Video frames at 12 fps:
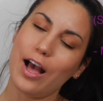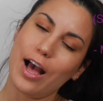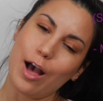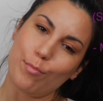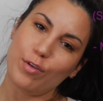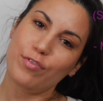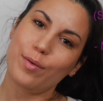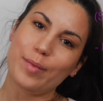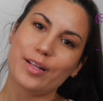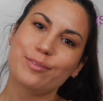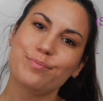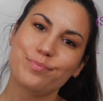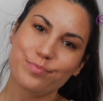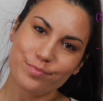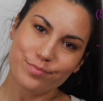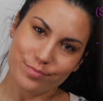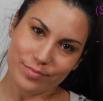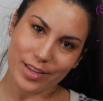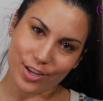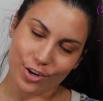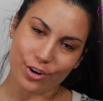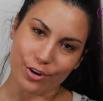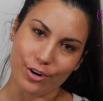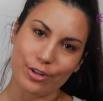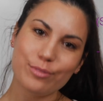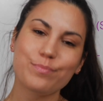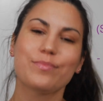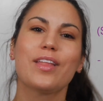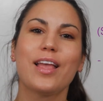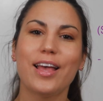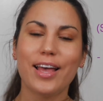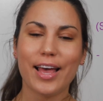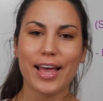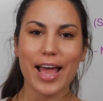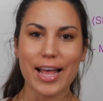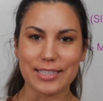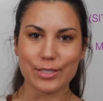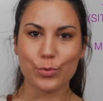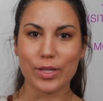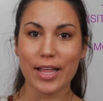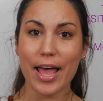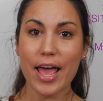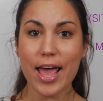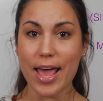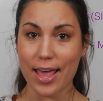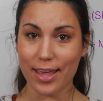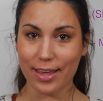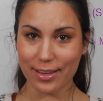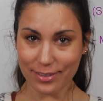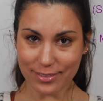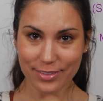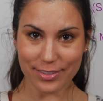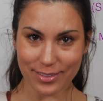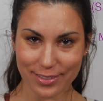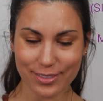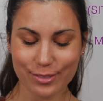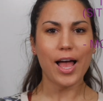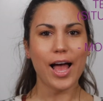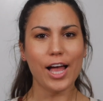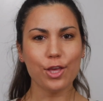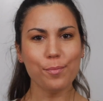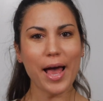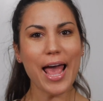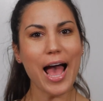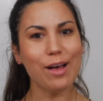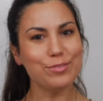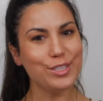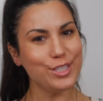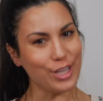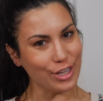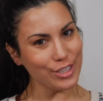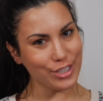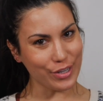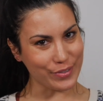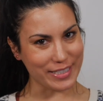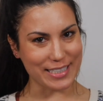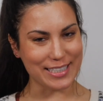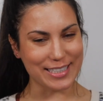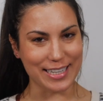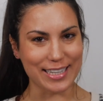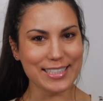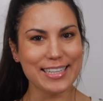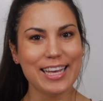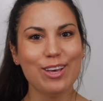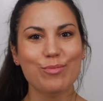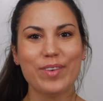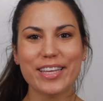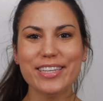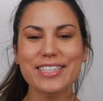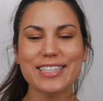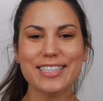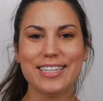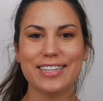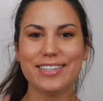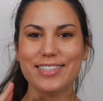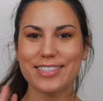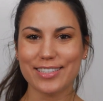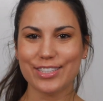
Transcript: I'm a female, girl, ends with A. And you might have not noticed this, but you just learned